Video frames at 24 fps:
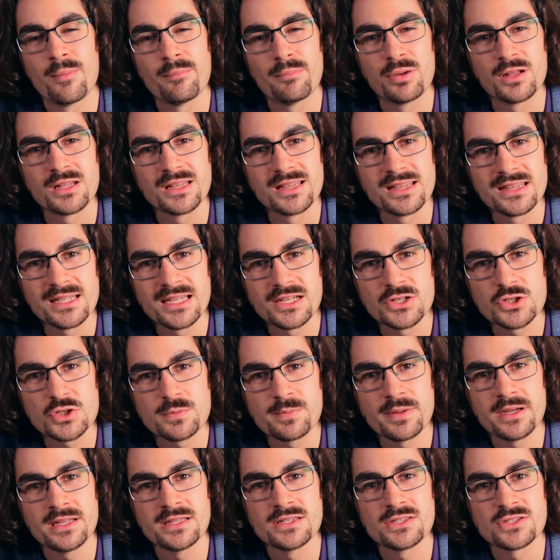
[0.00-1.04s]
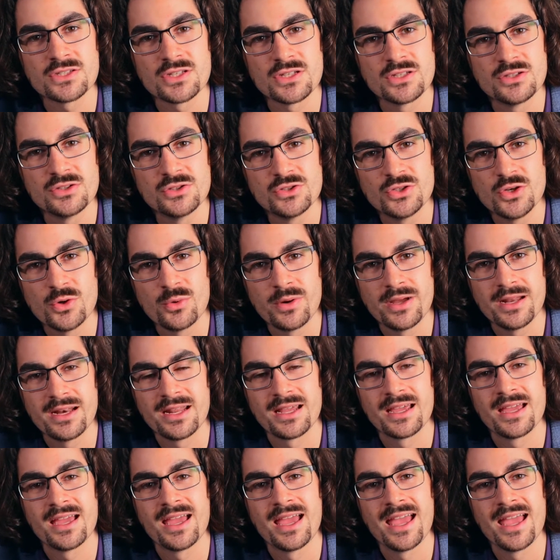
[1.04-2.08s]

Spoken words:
But linchpins do it